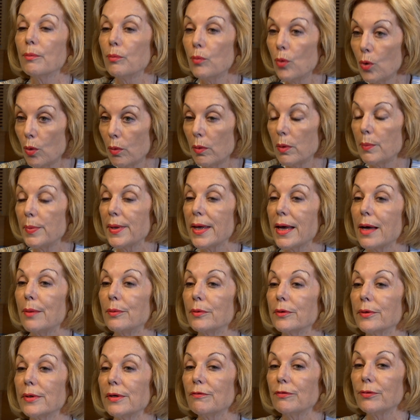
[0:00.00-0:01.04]
the more we'll be able
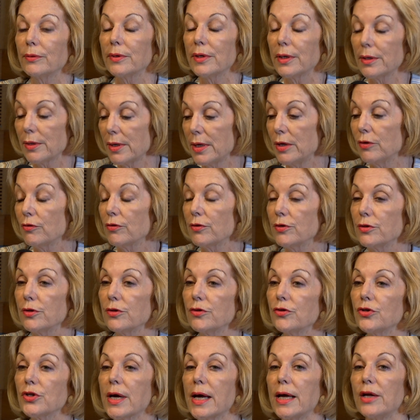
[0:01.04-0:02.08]
to
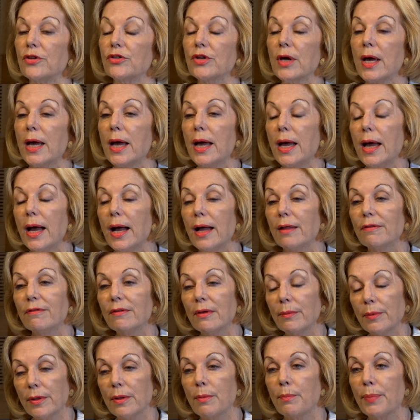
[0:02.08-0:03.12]
introduce change. And
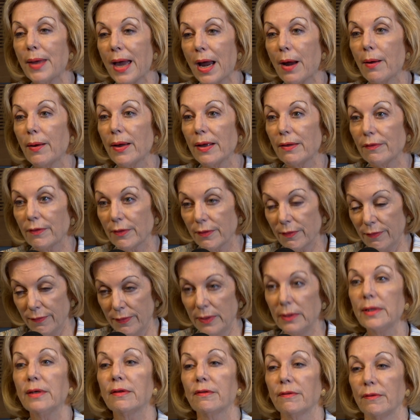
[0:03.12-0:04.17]
some of the barriers that
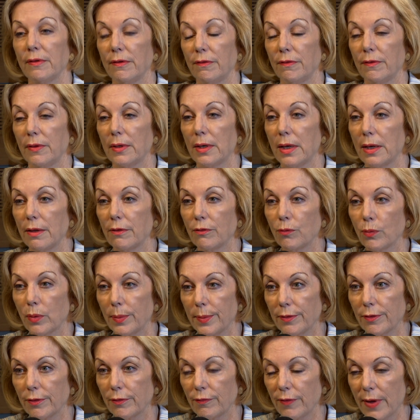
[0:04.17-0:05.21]
still exist against
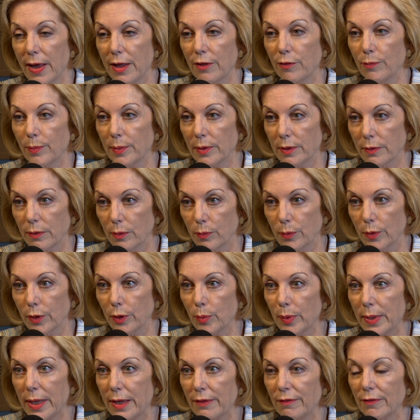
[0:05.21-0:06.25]
women's advancement in the
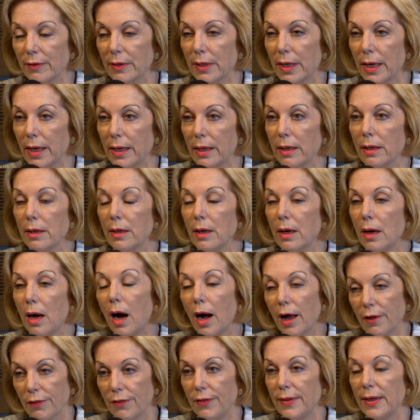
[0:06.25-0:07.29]
workplace today,
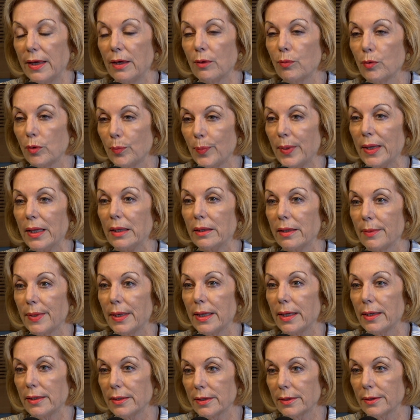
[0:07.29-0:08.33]
I think, would be
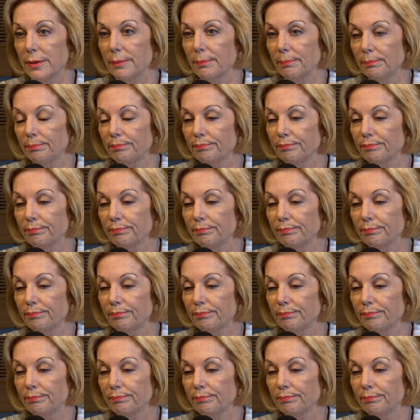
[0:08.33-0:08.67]
eliminated.